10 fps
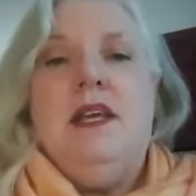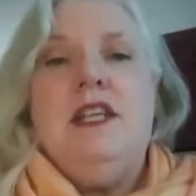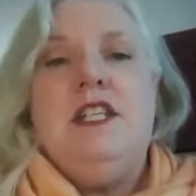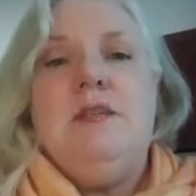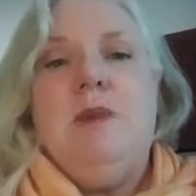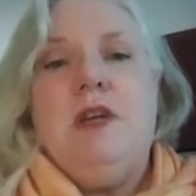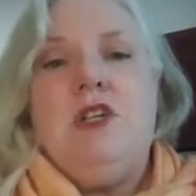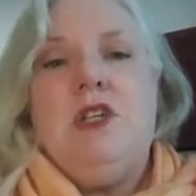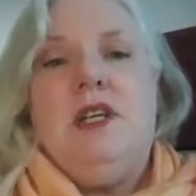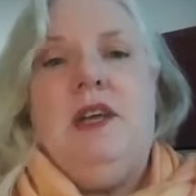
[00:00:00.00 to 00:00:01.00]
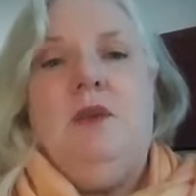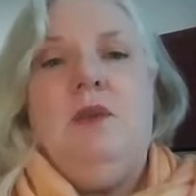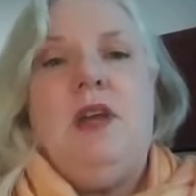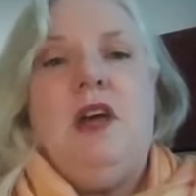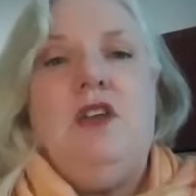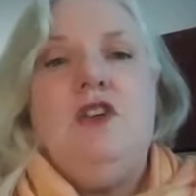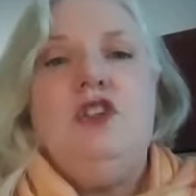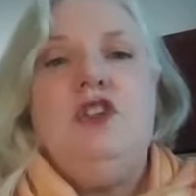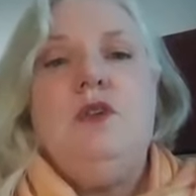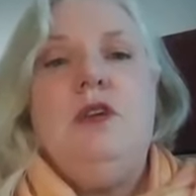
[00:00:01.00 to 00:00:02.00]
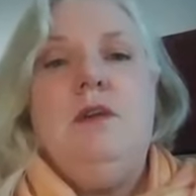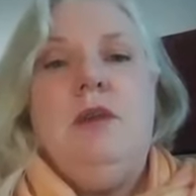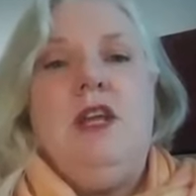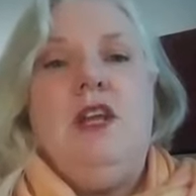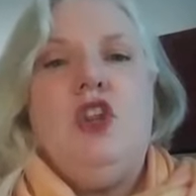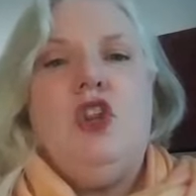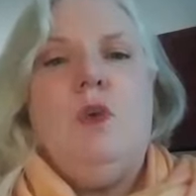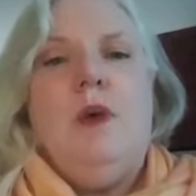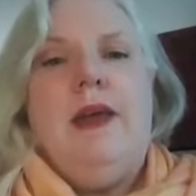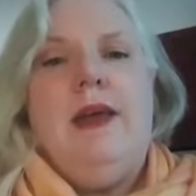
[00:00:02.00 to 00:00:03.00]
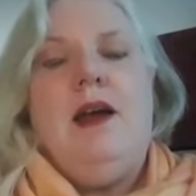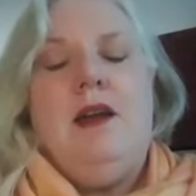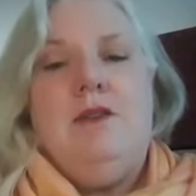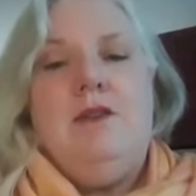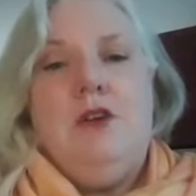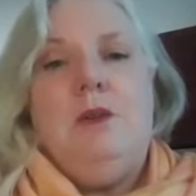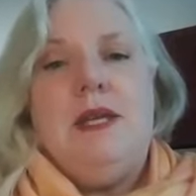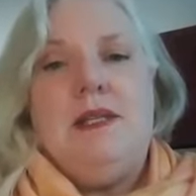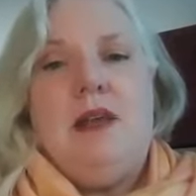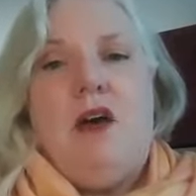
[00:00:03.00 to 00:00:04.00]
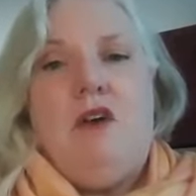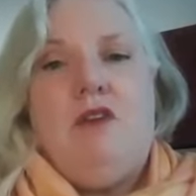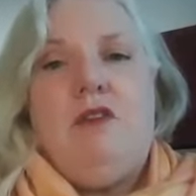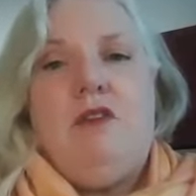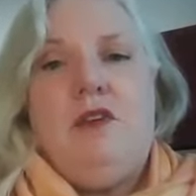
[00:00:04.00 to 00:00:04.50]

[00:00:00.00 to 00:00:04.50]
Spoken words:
especially when others treat me the way I view myself.